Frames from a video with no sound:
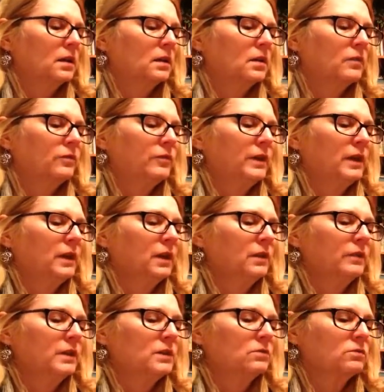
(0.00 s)
The feel of
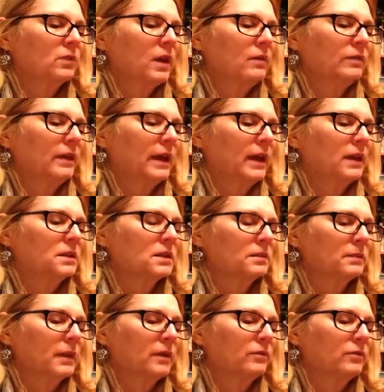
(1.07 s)
his rough hands on
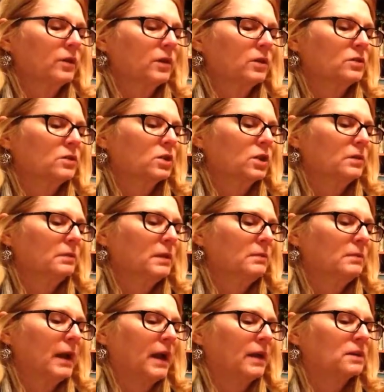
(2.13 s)
my fur took me
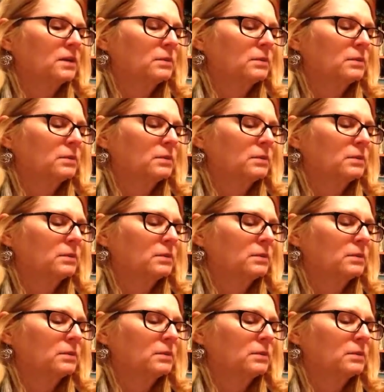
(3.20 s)
back